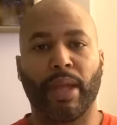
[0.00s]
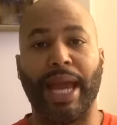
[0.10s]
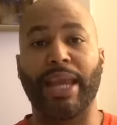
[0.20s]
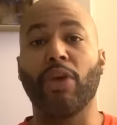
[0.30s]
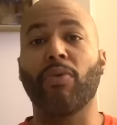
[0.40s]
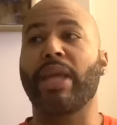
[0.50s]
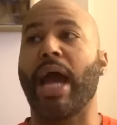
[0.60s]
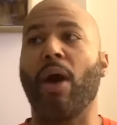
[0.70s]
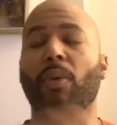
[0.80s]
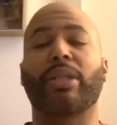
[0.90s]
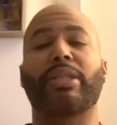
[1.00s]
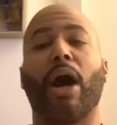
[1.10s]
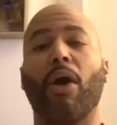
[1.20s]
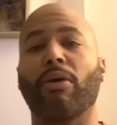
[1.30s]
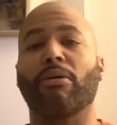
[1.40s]
and y'all would
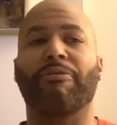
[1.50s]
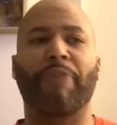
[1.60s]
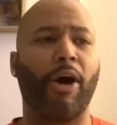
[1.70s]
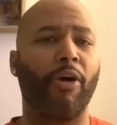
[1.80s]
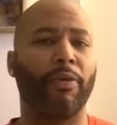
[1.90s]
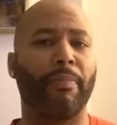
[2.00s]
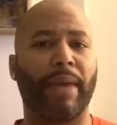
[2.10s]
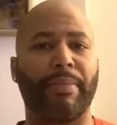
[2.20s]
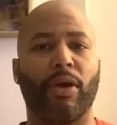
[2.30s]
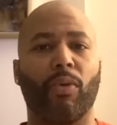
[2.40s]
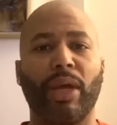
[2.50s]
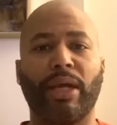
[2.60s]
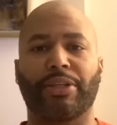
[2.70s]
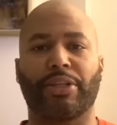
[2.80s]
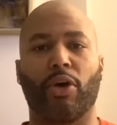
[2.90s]
talk on the phone for maybe a
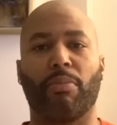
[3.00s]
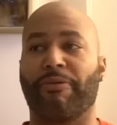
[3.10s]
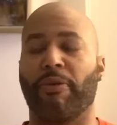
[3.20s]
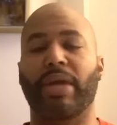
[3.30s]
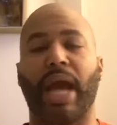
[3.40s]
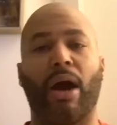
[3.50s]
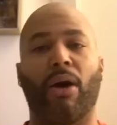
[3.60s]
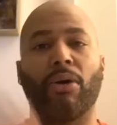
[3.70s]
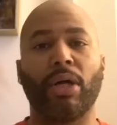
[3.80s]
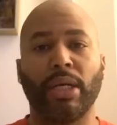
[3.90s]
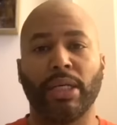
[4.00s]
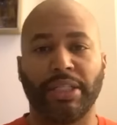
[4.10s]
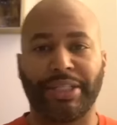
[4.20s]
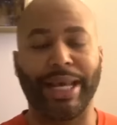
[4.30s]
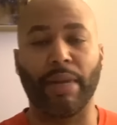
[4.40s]
week or so before y'all
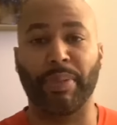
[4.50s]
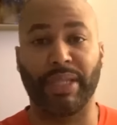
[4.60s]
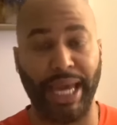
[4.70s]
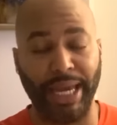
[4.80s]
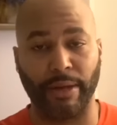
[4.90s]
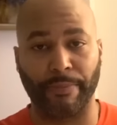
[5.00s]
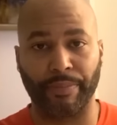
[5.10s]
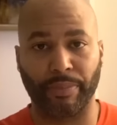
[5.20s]
set up a date.